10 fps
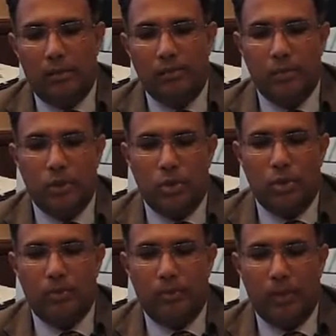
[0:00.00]

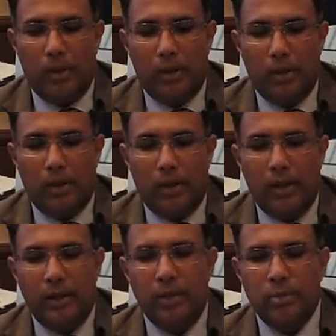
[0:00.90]
So
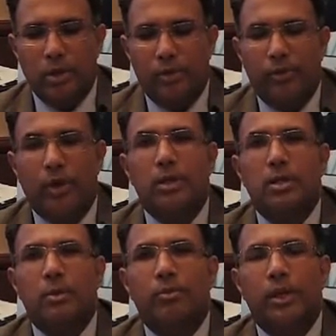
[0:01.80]
in terms of
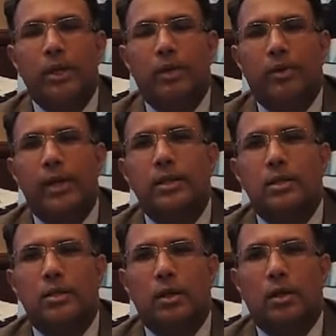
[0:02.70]
some of the
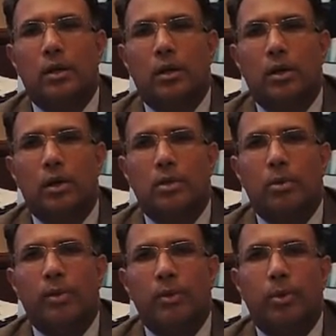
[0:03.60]
trends or some
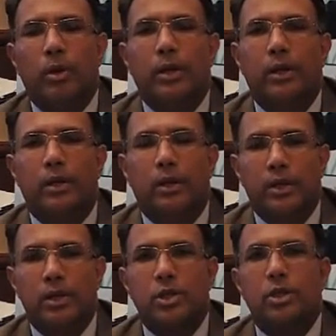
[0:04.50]
of the important
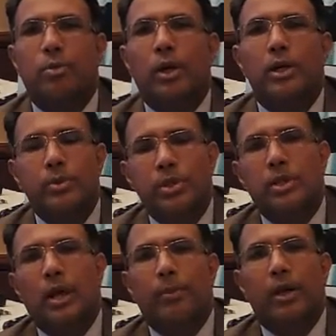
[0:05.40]
discussion points which is
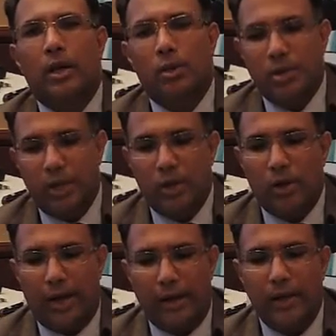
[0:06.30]
happening around secure
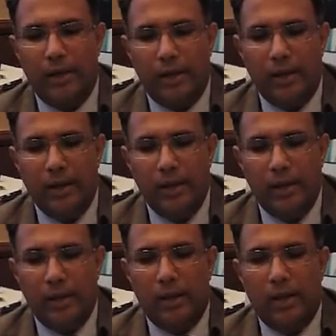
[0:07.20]
identity,
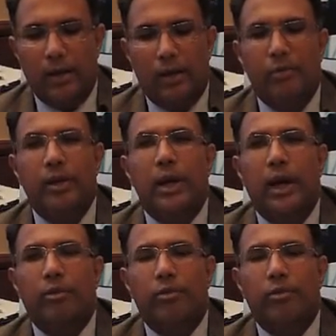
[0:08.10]
we have